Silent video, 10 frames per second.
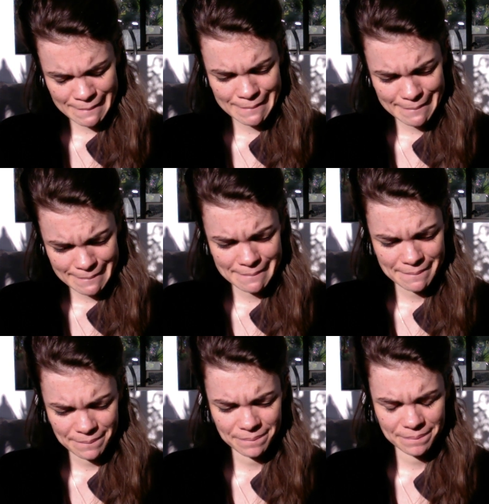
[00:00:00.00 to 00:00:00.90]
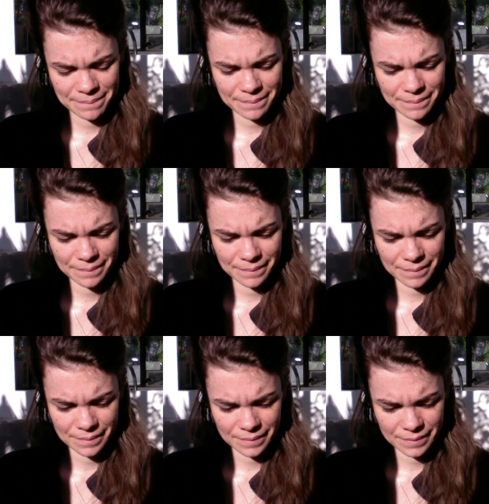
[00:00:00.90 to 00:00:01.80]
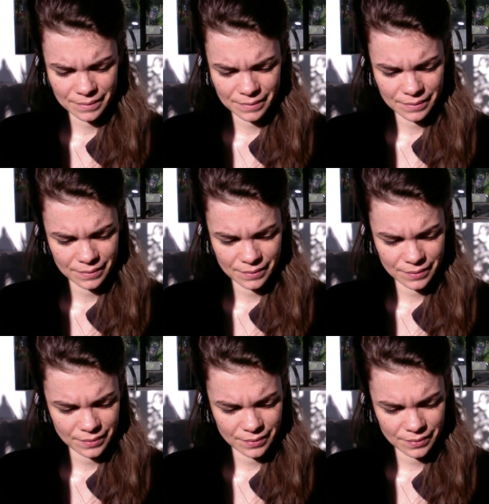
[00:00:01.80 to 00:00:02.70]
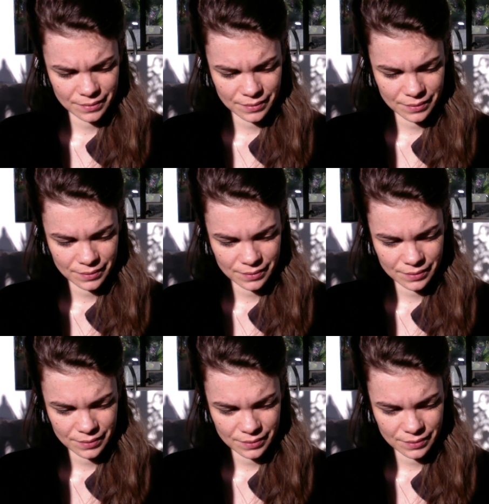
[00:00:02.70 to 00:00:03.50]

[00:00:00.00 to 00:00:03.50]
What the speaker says: Nobody speaks.